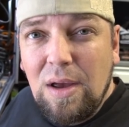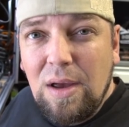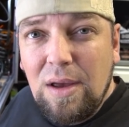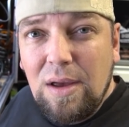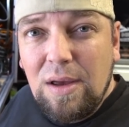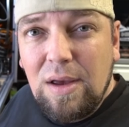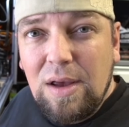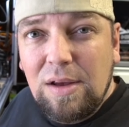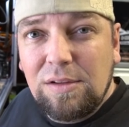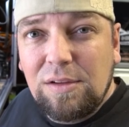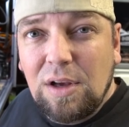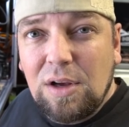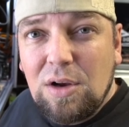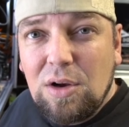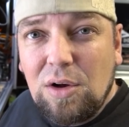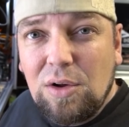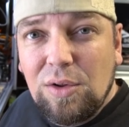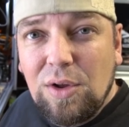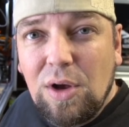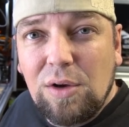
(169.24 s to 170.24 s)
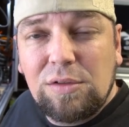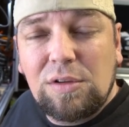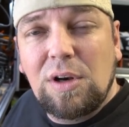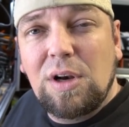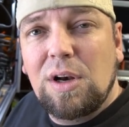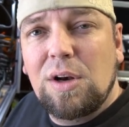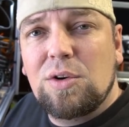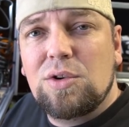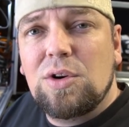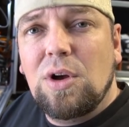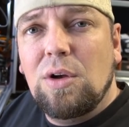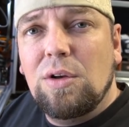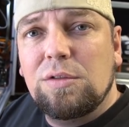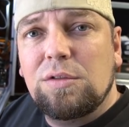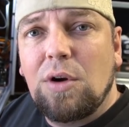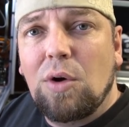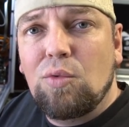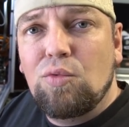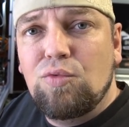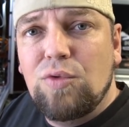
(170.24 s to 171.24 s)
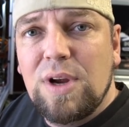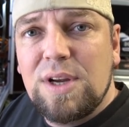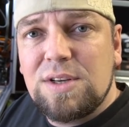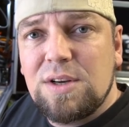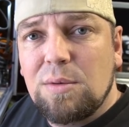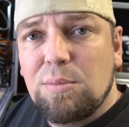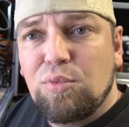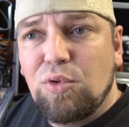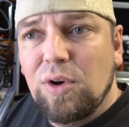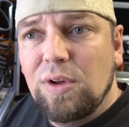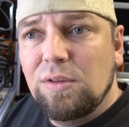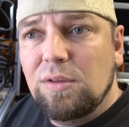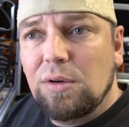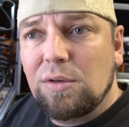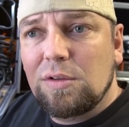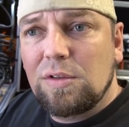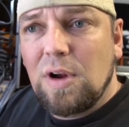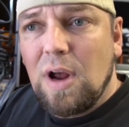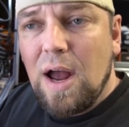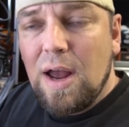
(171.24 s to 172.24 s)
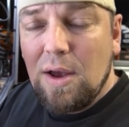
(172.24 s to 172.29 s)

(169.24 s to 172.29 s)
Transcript: Uh, as they call those and then there's also resin printers.